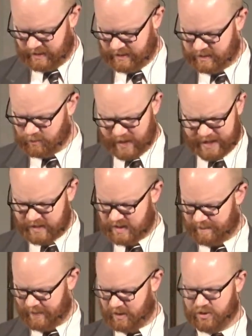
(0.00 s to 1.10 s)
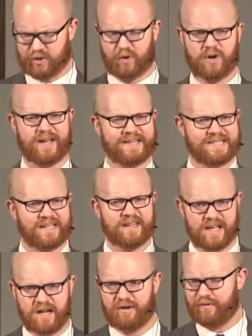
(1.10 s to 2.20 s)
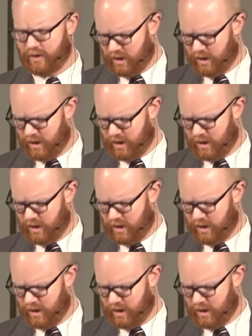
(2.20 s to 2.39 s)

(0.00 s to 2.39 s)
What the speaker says: to raise up our joy, and to love